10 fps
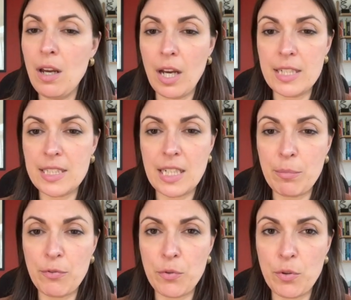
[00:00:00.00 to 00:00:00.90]
ideally
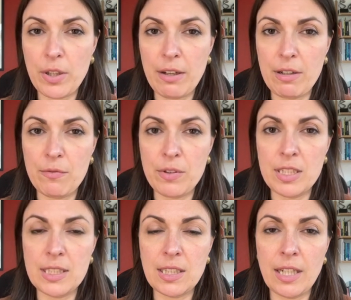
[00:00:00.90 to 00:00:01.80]
before they're even
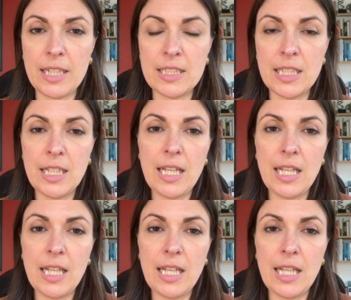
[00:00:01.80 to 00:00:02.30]
designed,